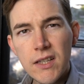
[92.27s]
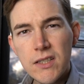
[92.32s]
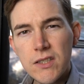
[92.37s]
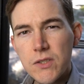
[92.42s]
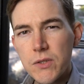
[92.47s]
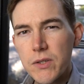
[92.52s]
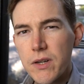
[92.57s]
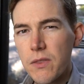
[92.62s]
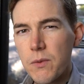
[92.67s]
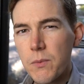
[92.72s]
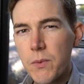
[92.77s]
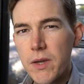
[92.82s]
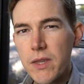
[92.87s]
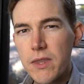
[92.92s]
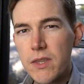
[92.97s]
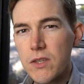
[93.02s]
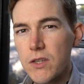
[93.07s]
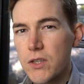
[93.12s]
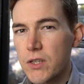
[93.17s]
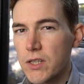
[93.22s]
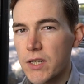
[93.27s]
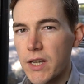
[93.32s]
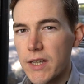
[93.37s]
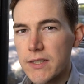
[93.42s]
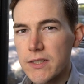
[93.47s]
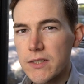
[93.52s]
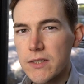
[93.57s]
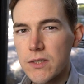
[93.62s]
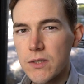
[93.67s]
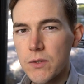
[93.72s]
So another way that you can
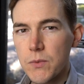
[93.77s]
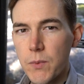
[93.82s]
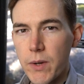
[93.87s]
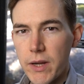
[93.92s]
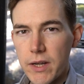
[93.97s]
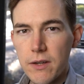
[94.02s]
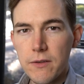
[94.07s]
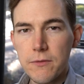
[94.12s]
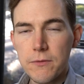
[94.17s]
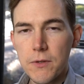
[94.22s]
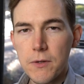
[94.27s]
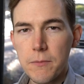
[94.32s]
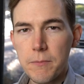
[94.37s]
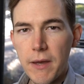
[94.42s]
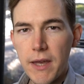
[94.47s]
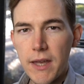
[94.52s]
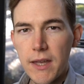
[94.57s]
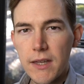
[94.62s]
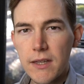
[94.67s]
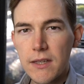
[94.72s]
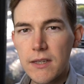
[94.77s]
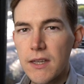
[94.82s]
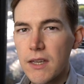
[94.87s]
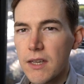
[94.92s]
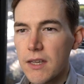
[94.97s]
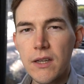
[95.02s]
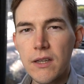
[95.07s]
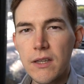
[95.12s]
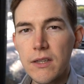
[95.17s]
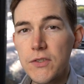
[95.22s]
lessen the weight of your bag
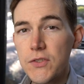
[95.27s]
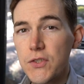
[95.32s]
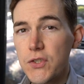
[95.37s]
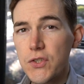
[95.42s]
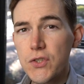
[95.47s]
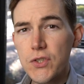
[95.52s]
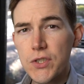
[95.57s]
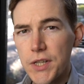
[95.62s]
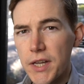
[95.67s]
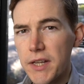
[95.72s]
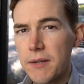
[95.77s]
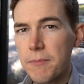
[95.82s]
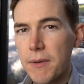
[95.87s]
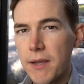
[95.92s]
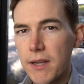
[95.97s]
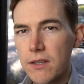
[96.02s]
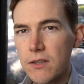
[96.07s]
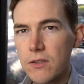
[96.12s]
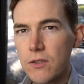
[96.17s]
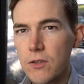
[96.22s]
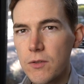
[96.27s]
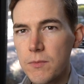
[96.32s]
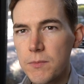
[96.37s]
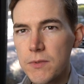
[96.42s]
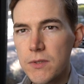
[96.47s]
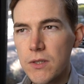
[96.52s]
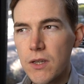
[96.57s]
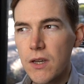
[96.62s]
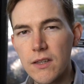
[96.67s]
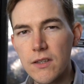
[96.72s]
is to use lighter packing
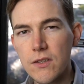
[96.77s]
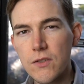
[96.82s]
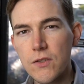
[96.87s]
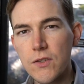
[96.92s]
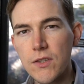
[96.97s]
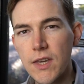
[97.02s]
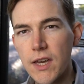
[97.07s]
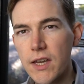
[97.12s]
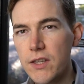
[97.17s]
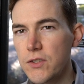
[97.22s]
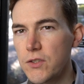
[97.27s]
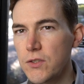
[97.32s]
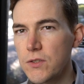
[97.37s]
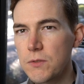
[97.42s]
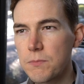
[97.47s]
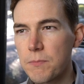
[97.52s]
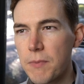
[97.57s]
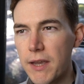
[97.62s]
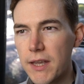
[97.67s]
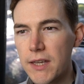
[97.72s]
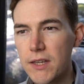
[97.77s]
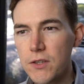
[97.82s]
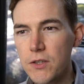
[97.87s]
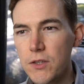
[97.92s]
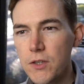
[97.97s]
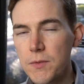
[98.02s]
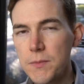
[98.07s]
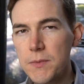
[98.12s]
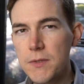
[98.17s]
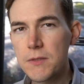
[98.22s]
cubes. So you can use packing
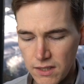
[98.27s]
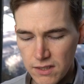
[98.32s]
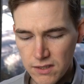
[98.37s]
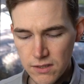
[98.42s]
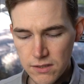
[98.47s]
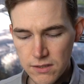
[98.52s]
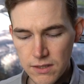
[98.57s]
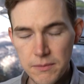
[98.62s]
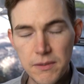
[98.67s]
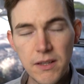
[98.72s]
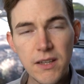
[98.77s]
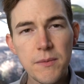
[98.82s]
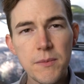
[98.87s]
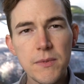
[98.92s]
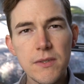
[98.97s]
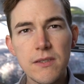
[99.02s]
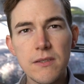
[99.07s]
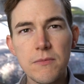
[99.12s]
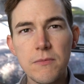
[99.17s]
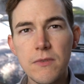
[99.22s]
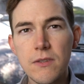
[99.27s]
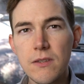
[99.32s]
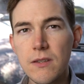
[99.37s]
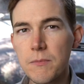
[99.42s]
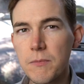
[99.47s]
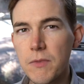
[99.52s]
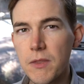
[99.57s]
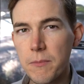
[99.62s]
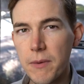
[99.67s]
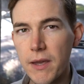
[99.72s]
cubes. So sometimes
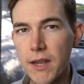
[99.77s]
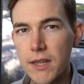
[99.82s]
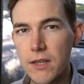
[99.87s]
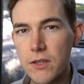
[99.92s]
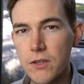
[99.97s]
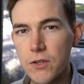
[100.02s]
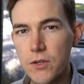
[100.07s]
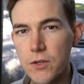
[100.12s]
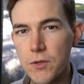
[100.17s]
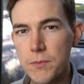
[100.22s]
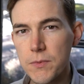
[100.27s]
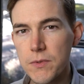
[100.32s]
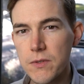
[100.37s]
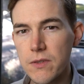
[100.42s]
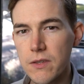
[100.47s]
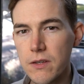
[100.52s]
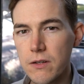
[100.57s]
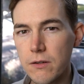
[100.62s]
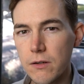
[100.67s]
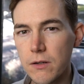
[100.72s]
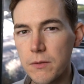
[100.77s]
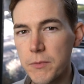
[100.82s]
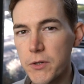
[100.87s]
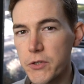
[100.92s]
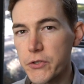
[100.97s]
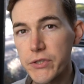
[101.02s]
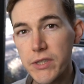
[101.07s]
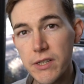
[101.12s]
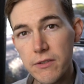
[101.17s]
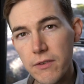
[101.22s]
some of the packing cubes that are
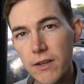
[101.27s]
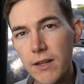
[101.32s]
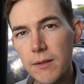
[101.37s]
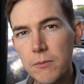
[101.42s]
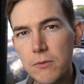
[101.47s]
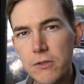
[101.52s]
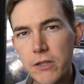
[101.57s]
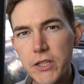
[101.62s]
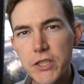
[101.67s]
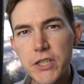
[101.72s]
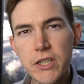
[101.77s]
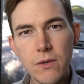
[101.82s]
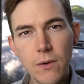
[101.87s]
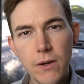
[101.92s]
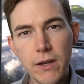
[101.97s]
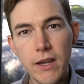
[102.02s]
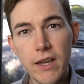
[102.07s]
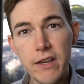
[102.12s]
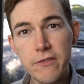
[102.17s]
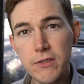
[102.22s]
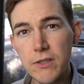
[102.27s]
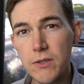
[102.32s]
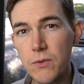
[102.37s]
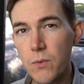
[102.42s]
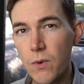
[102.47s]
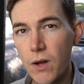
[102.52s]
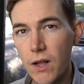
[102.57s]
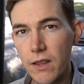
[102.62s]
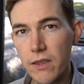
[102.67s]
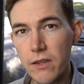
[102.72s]
commercially available are actually quite heavy
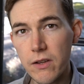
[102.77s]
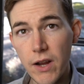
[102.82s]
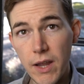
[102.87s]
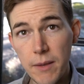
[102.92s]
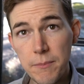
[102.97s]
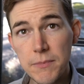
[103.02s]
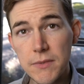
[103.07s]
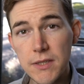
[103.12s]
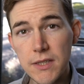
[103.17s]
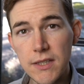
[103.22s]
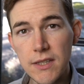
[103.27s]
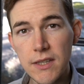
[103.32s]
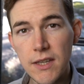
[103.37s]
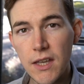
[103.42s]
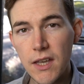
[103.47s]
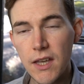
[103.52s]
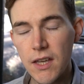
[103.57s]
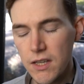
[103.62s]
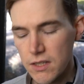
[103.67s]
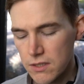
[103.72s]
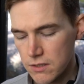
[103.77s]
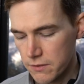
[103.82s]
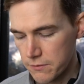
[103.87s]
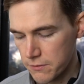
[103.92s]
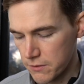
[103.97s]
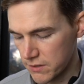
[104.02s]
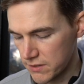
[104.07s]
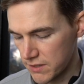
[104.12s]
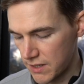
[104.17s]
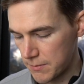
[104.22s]
while they're empty. So
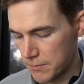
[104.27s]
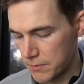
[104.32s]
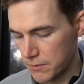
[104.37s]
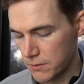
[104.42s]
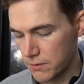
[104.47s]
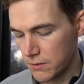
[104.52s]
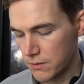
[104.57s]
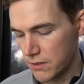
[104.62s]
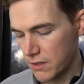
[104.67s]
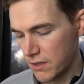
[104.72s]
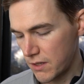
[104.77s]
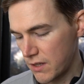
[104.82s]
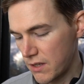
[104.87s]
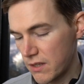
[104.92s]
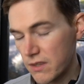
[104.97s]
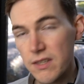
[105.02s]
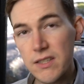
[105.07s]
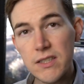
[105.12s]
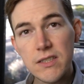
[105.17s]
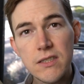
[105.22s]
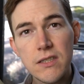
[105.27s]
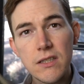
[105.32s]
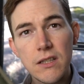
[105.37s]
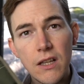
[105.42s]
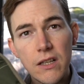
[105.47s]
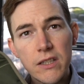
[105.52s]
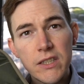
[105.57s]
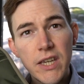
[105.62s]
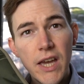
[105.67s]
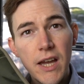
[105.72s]
for example, this
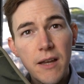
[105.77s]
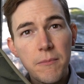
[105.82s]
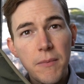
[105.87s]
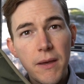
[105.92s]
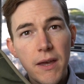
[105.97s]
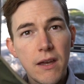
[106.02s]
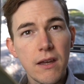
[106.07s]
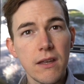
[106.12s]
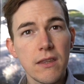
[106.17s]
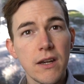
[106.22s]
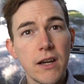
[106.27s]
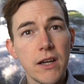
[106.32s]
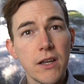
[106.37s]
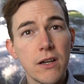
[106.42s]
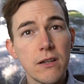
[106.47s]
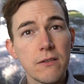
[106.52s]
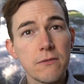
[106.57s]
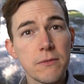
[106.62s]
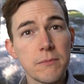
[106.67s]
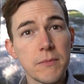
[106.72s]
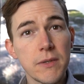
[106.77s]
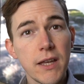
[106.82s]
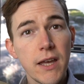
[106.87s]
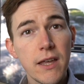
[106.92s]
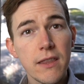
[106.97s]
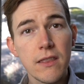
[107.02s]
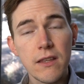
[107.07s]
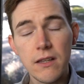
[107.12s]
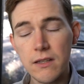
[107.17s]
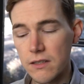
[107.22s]
Salognac bag that I got from
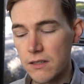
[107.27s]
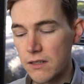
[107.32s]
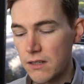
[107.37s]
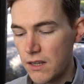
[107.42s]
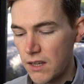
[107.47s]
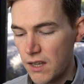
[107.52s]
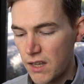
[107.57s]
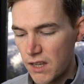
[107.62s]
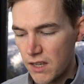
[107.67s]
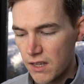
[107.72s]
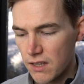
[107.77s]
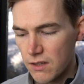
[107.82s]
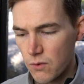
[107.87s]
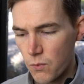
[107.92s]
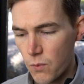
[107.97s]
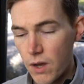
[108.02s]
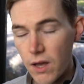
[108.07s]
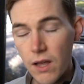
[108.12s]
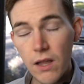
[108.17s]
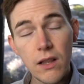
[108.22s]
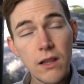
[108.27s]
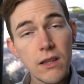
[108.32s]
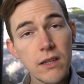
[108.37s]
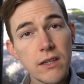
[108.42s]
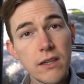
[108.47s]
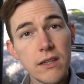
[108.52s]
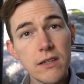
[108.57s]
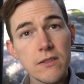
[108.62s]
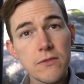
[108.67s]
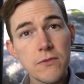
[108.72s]
Decathlon, while
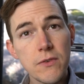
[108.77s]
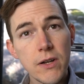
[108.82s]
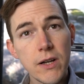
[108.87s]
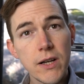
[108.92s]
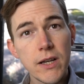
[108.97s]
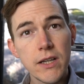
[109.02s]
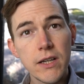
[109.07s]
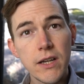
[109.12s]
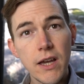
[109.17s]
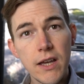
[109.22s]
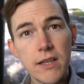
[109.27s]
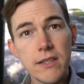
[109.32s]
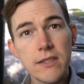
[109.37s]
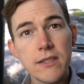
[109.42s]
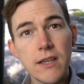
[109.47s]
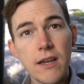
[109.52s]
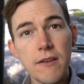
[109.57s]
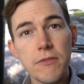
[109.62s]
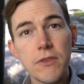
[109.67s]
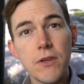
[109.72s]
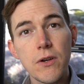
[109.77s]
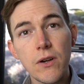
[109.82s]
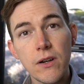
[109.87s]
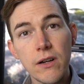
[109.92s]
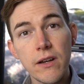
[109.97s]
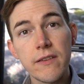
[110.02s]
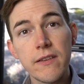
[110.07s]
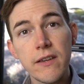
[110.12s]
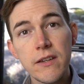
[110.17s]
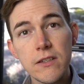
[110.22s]
it is very nice to have the
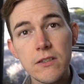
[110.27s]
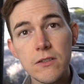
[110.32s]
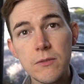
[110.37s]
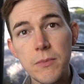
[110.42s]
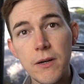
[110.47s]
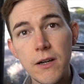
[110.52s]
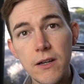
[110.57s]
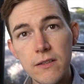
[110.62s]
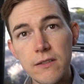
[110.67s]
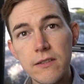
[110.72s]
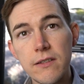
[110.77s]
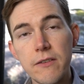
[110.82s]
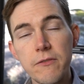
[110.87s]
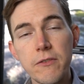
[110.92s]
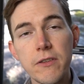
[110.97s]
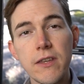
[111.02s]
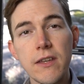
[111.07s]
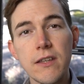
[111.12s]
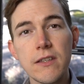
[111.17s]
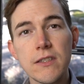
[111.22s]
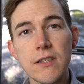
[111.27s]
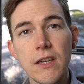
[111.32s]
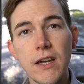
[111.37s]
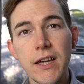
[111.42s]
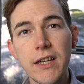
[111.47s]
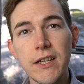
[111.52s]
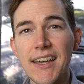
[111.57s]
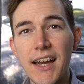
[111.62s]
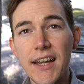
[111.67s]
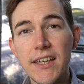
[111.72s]
organization of pockets and everything
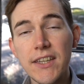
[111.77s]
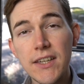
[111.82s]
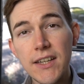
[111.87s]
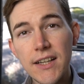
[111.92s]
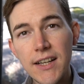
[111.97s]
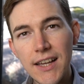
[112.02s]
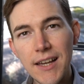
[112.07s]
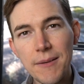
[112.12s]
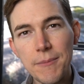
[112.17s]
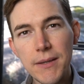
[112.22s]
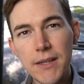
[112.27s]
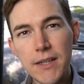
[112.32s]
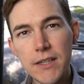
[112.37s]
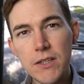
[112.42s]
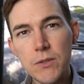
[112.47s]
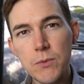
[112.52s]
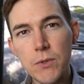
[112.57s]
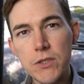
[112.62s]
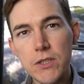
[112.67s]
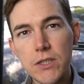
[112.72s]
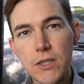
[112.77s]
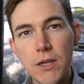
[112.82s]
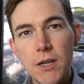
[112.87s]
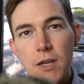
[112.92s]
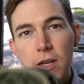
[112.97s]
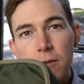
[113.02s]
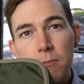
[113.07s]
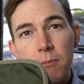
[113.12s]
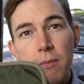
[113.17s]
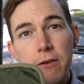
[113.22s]
inside, and you can click up here to watch
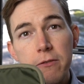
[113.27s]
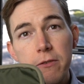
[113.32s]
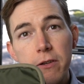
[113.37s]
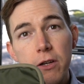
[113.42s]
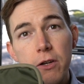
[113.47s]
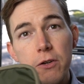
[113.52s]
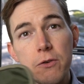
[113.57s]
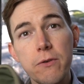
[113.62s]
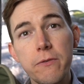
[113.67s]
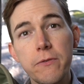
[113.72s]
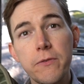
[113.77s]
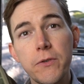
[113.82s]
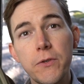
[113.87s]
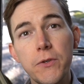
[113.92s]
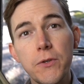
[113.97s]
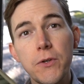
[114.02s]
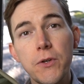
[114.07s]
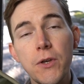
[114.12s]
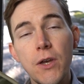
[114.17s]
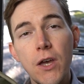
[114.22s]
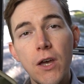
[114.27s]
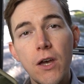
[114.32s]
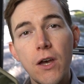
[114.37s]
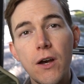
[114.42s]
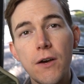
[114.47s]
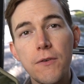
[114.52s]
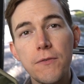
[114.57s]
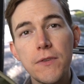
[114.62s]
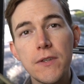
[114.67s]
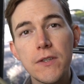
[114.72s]
my video review
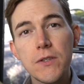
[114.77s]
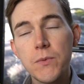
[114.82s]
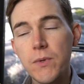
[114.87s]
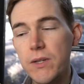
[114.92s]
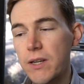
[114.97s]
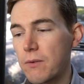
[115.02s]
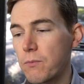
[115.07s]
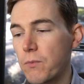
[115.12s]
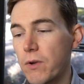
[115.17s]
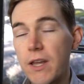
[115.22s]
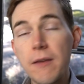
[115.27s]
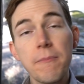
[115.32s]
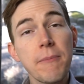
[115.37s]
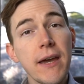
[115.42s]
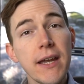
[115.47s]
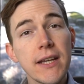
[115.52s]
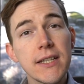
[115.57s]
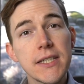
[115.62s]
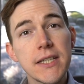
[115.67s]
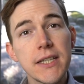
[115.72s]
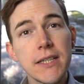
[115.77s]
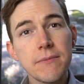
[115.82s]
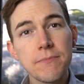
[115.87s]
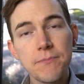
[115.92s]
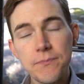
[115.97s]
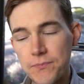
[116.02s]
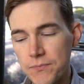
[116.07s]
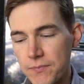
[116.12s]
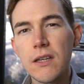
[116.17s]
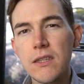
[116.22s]
of this one and what I packed in it,
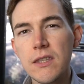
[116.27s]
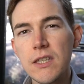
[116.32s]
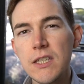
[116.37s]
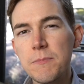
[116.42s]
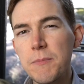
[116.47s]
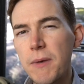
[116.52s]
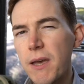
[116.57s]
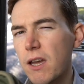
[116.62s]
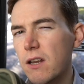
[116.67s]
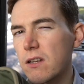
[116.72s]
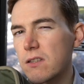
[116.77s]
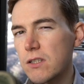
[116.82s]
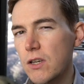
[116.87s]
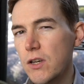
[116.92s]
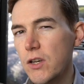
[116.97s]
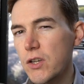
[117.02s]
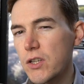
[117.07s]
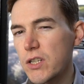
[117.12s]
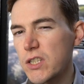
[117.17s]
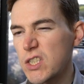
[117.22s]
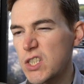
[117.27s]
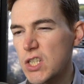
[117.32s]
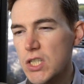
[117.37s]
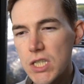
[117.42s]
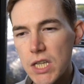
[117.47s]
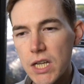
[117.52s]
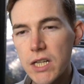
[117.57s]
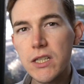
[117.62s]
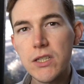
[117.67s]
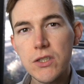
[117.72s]
this bag on its own is
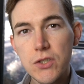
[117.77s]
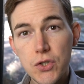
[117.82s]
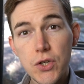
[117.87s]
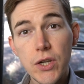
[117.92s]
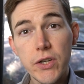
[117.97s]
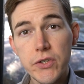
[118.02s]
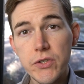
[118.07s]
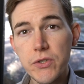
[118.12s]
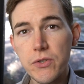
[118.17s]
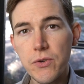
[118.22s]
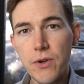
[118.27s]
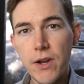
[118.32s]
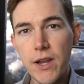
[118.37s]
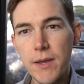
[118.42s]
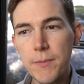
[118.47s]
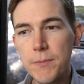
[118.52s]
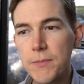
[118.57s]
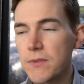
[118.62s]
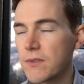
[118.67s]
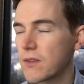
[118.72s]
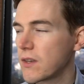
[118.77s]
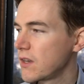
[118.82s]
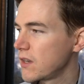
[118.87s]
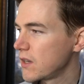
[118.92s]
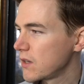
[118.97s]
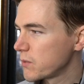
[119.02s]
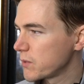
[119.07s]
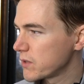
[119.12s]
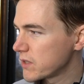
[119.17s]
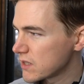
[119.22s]
just under 200 grams,
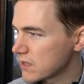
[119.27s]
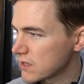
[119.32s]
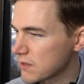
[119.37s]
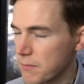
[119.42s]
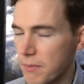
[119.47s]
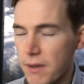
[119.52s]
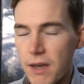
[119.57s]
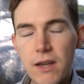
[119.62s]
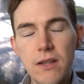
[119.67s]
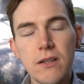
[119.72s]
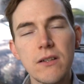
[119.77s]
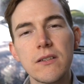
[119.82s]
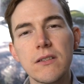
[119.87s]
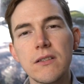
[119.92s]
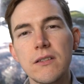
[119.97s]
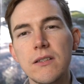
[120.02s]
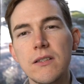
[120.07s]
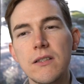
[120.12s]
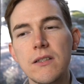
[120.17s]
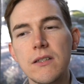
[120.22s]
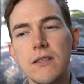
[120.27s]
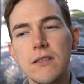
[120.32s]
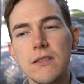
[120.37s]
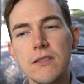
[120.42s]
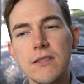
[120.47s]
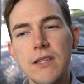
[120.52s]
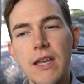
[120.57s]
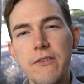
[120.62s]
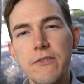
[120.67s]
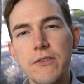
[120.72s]
which is about
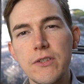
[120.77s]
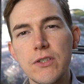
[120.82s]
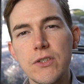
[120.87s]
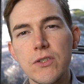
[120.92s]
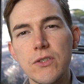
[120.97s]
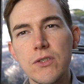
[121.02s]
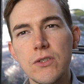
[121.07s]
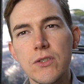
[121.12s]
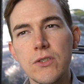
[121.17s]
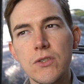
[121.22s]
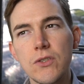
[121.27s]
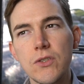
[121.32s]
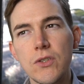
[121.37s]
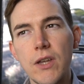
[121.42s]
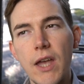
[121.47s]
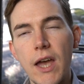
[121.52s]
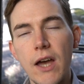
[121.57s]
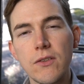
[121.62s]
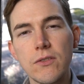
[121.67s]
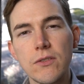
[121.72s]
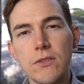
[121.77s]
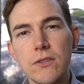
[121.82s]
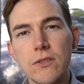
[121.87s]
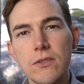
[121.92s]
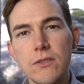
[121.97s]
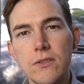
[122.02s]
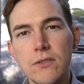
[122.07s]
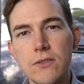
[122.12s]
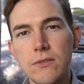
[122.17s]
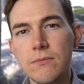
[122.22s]
7
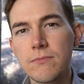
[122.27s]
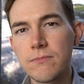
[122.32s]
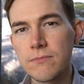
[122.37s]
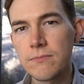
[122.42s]
ounces.